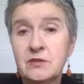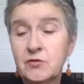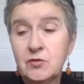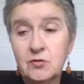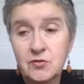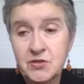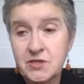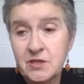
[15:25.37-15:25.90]
of
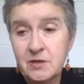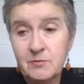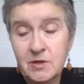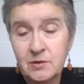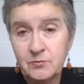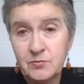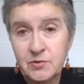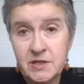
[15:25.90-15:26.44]
course,
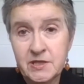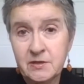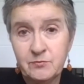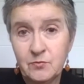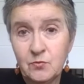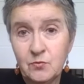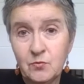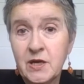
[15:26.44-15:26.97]
among
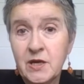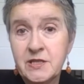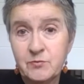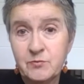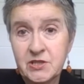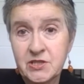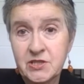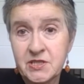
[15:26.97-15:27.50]

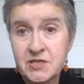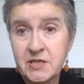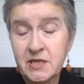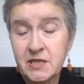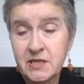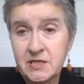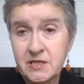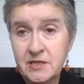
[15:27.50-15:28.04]
wider British
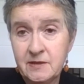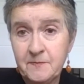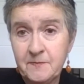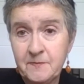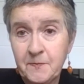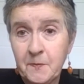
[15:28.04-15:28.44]
society.